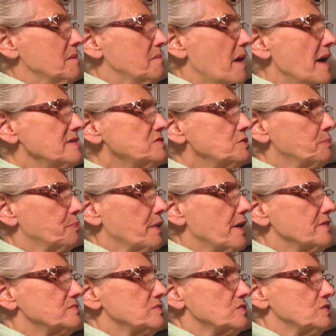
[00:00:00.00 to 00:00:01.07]
My
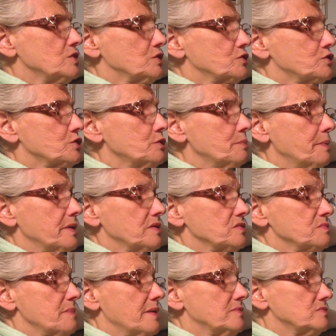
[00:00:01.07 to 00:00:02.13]
surprise is here too,
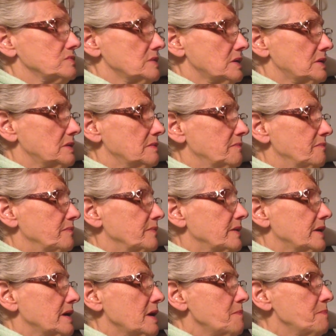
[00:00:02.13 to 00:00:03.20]
Biggest Mouse said.
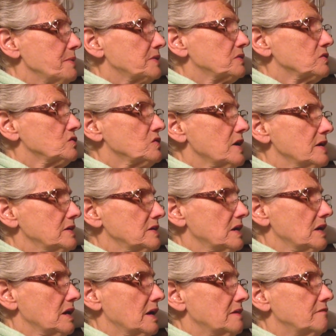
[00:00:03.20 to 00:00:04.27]
He picked a
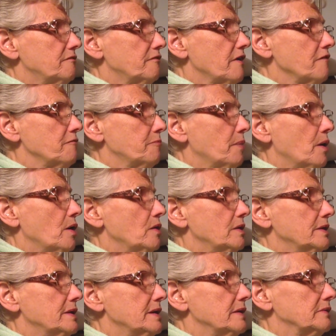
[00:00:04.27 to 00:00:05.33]
dandelion fluff ball
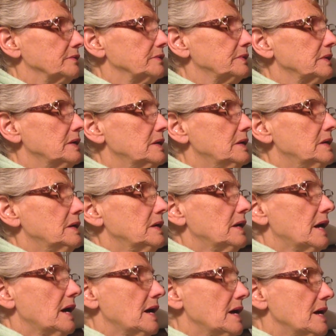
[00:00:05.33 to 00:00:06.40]
and held it
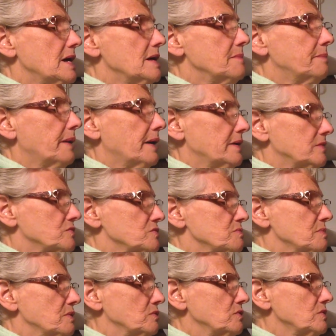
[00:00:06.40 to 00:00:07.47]
high by
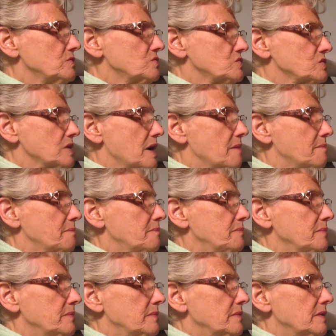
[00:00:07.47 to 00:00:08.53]
its milky stem.
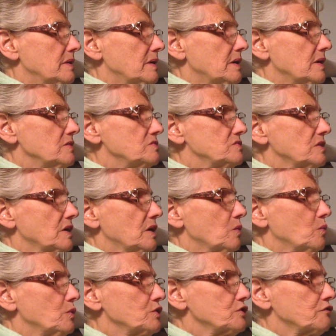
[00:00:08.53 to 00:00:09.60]
It's
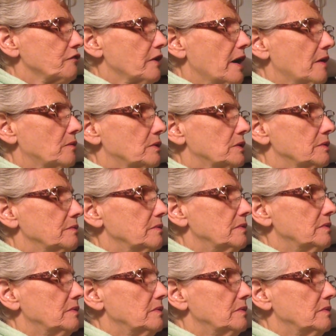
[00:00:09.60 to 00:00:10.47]
a wish flower.